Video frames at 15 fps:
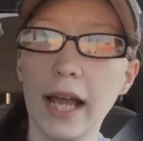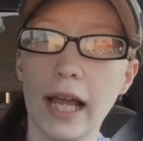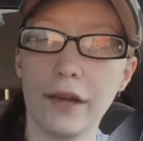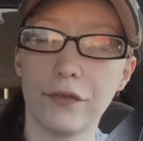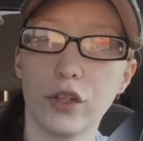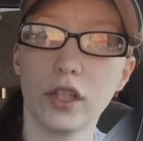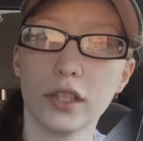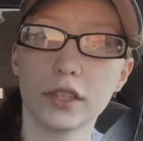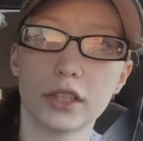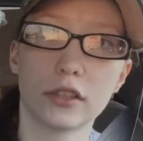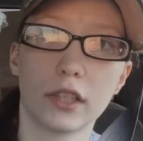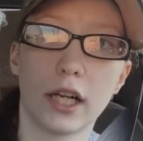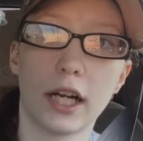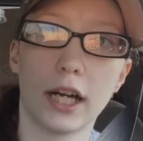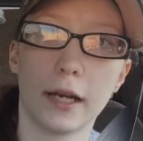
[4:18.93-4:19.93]
If you could
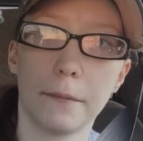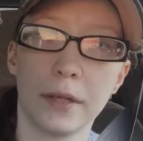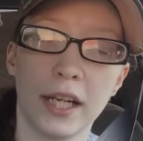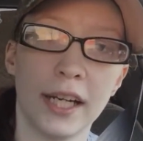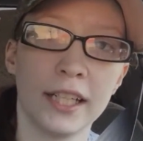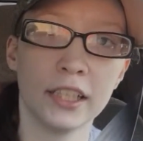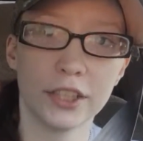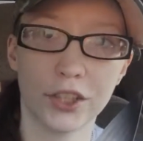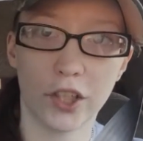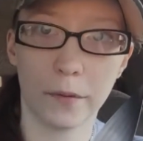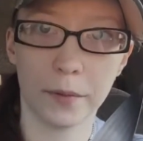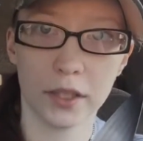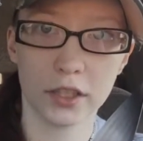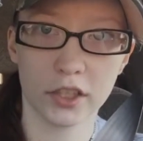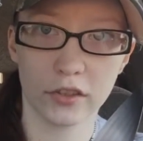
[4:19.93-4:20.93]
describe any
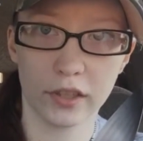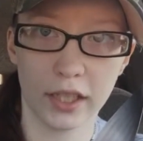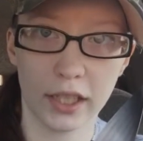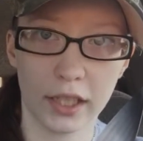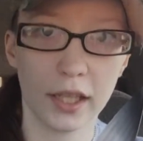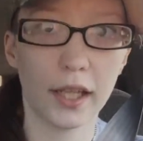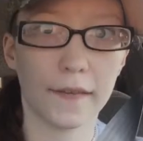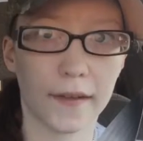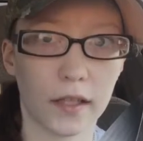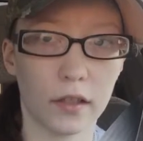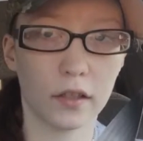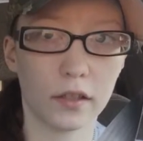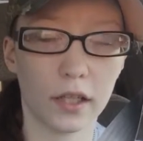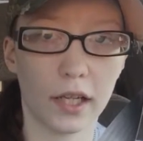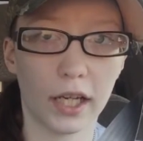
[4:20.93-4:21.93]
Starbucks drink that
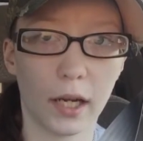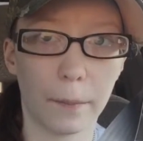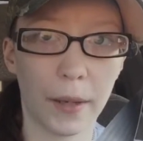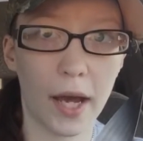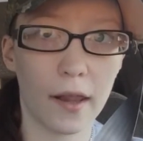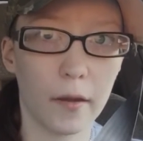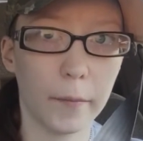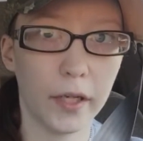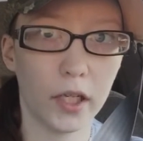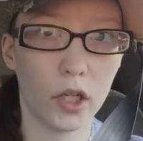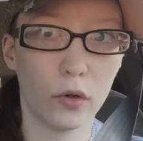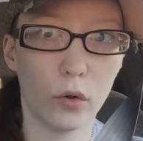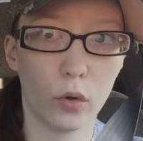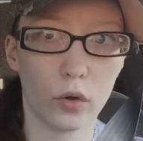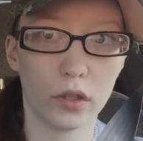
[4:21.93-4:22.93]
looked like a
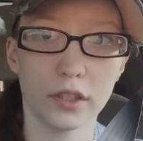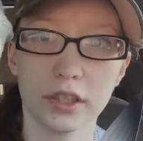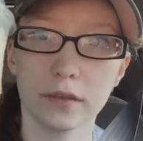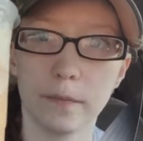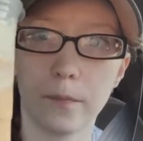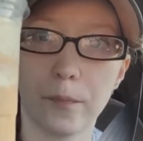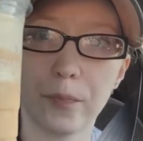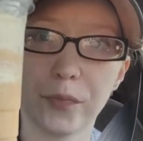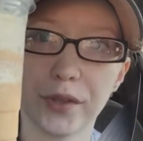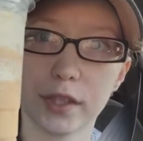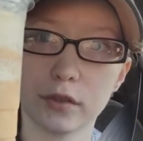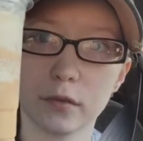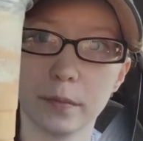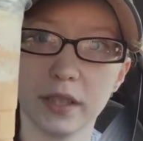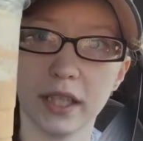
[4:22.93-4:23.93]
Palomino horse,
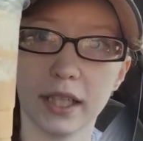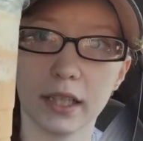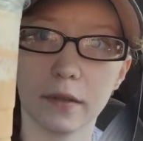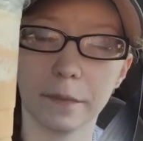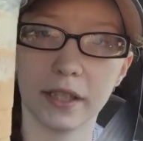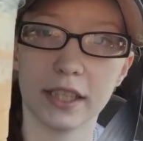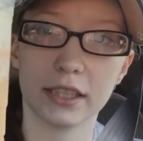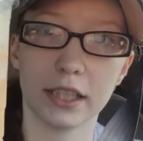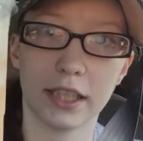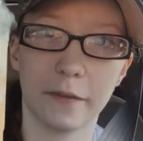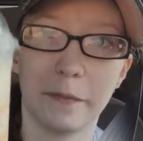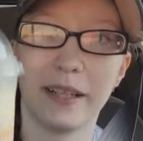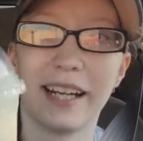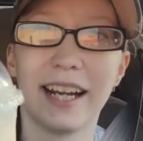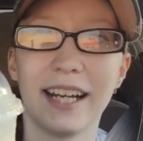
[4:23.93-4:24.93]
this would be it. Because at the
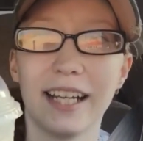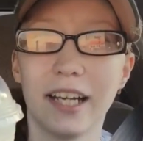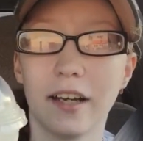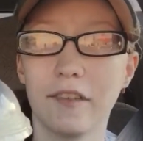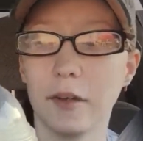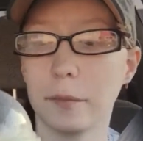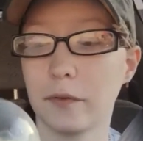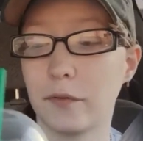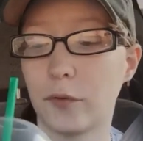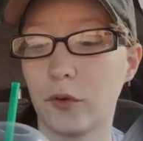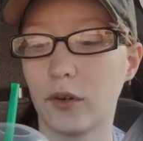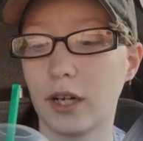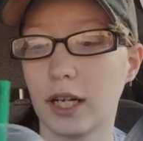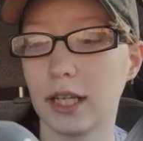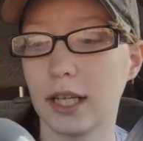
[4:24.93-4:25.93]
beginning of it,
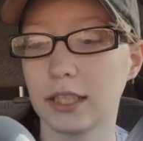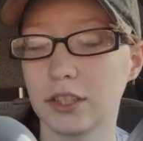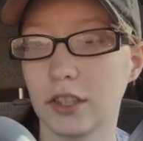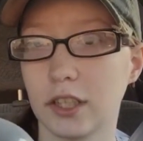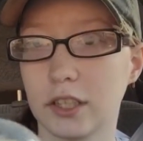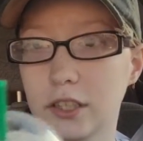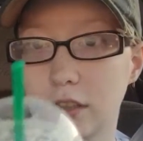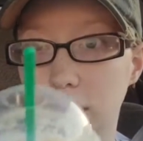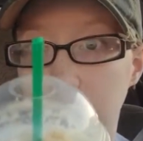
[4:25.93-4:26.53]
before I like started to